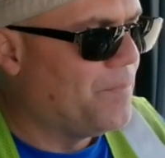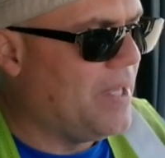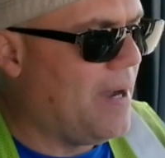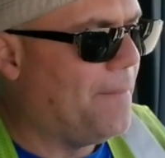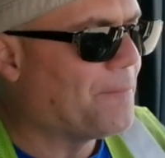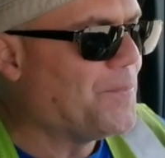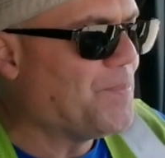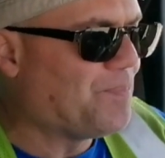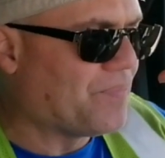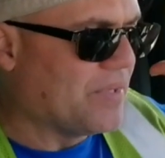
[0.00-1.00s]
Now,
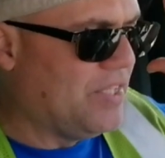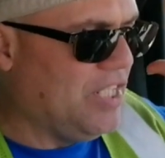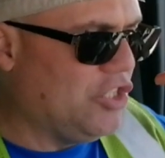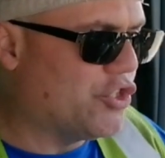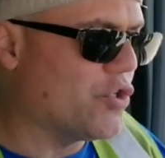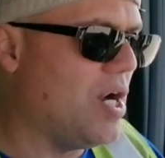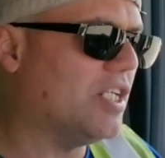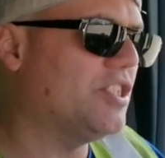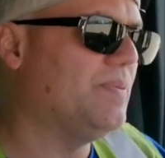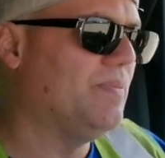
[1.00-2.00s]
these
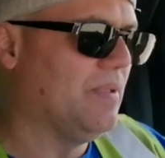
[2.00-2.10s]
trucks,